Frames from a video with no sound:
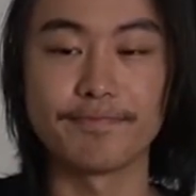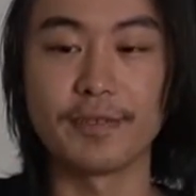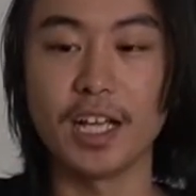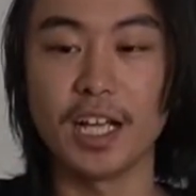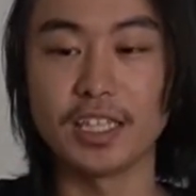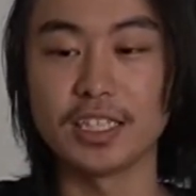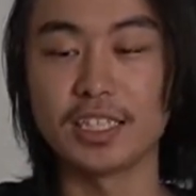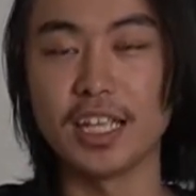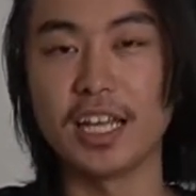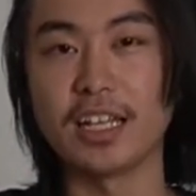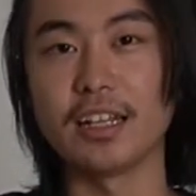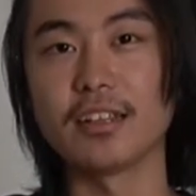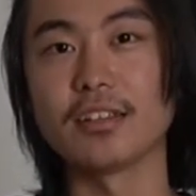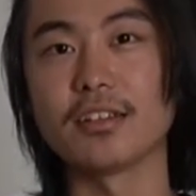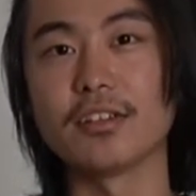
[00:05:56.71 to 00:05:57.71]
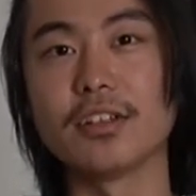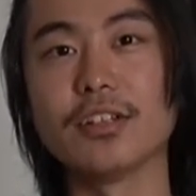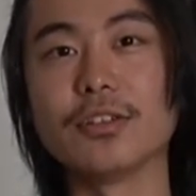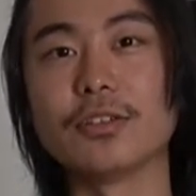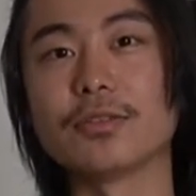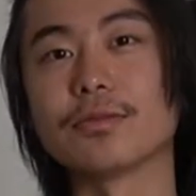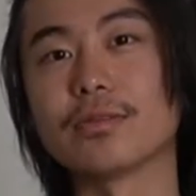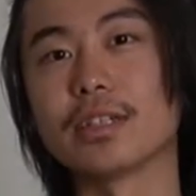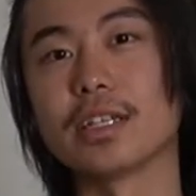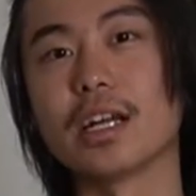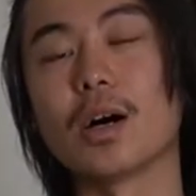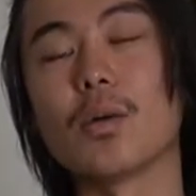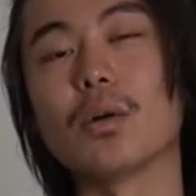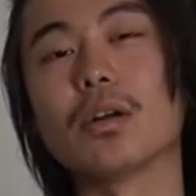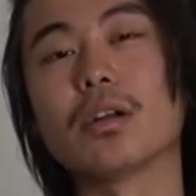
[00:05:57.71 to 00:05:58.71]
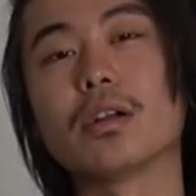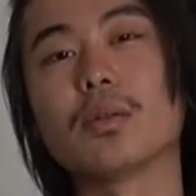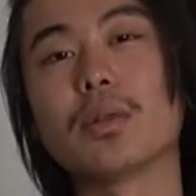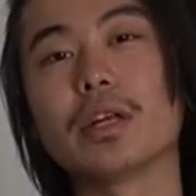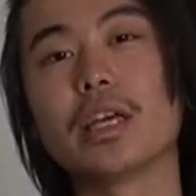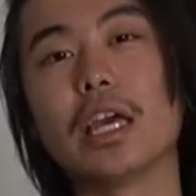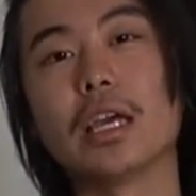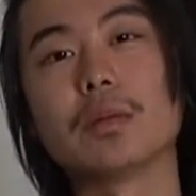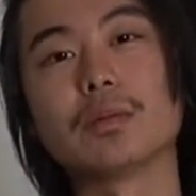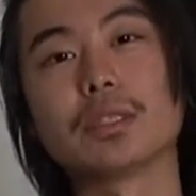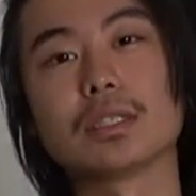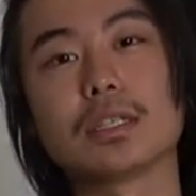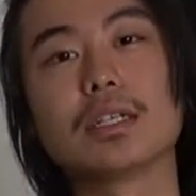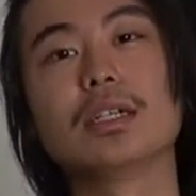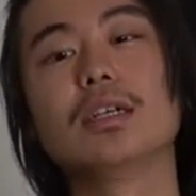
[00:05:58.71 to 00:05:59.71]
I just had nothing to do, and I wanted to play games.